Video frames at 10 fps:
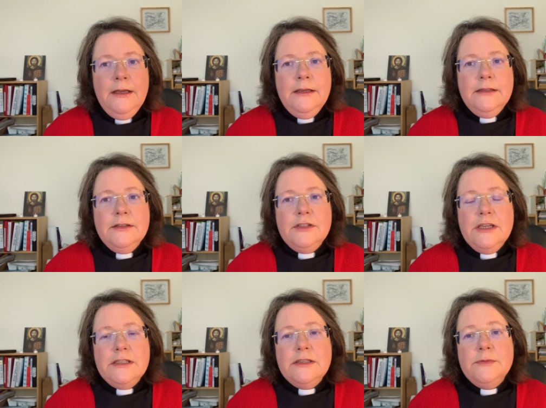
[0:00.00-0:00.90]
That
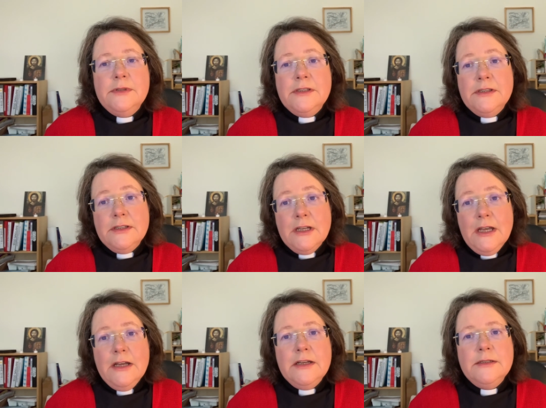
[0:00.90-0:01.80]
Jesus was
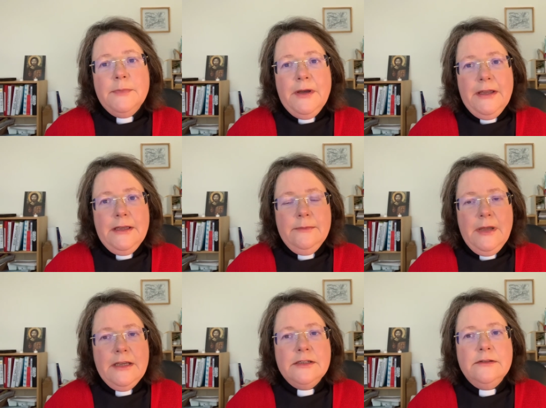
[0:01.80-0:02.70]
stirred by
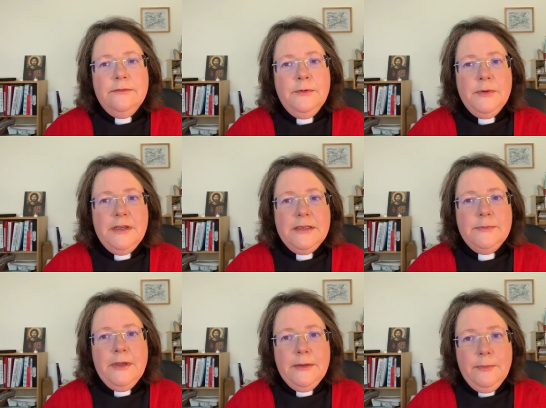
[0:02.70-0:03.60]
compassion for these
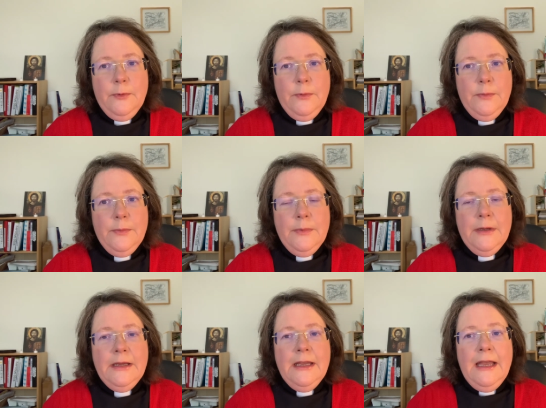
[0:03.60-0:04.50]
people
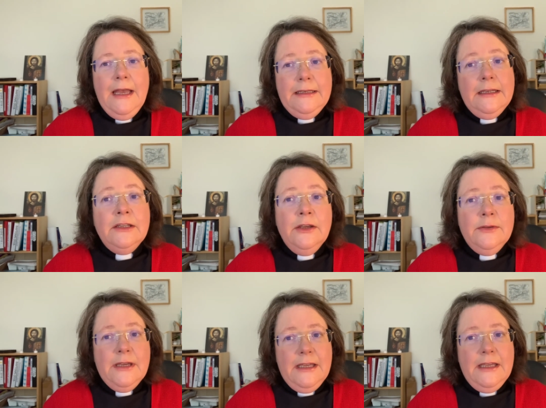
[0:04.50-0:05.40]
and he knew
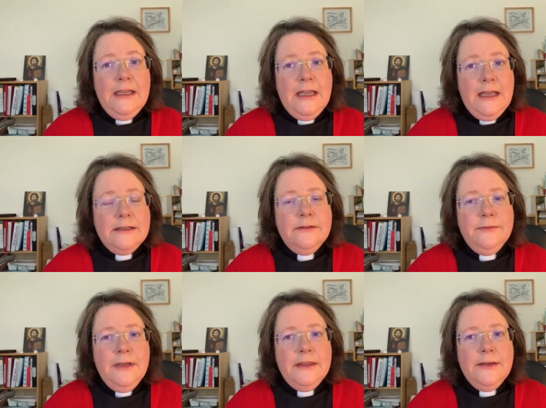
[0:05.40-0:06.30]
that he had to
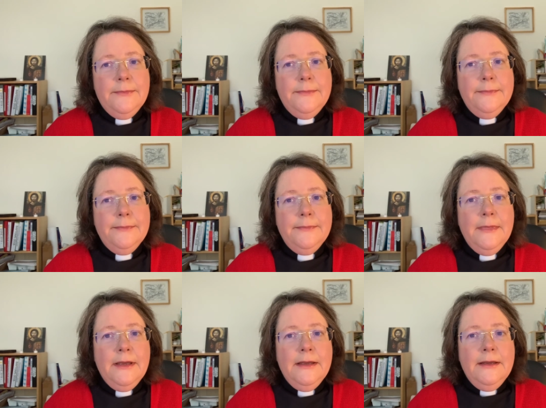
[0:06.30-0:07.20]
feed them.
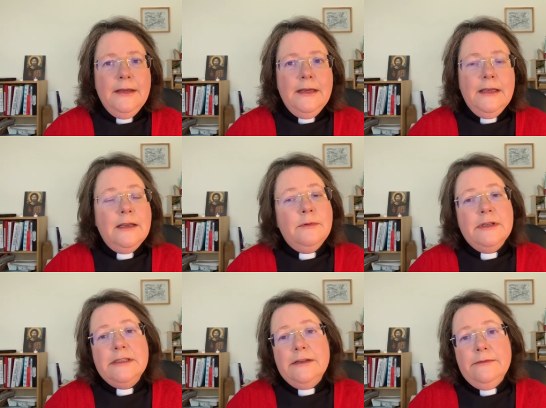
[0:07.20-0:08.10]
And I
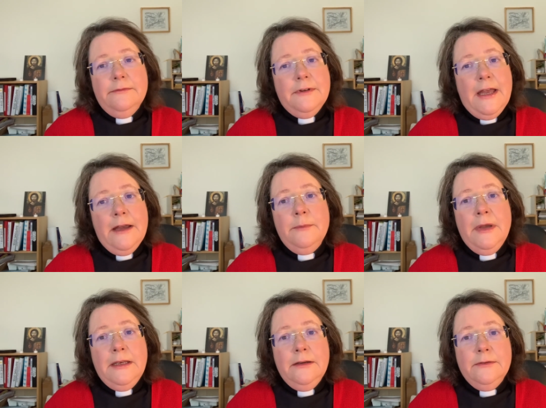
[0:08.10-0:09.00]
wonder for how
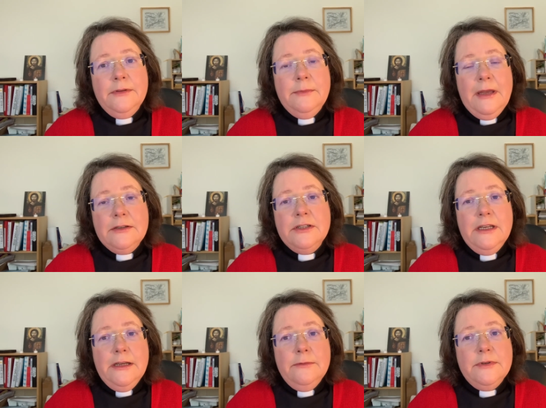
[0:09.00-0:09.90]
many of them
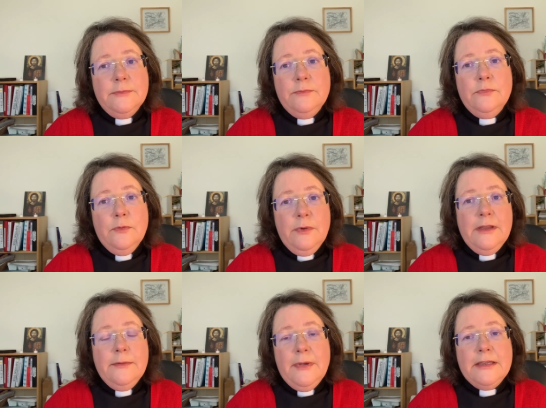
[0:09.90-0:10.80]
actually it was probably
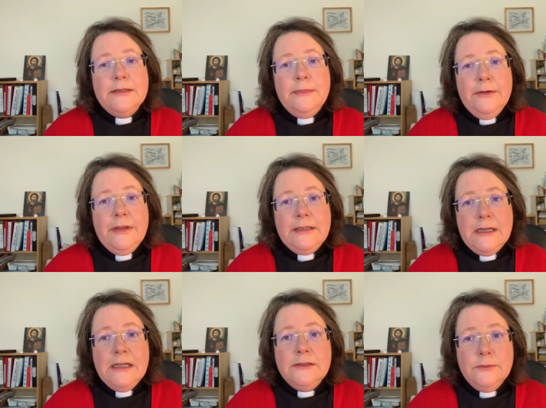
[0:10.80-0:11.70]
the best meal they'd
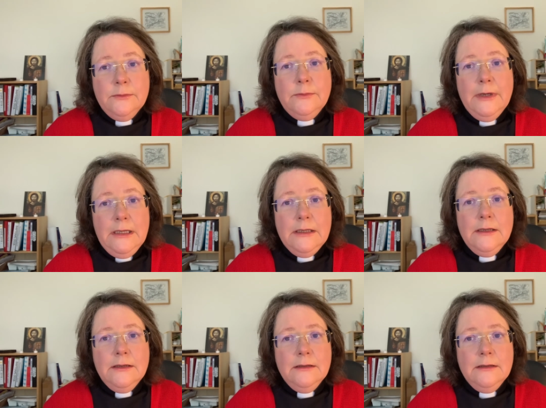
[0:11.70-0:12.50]
had all week.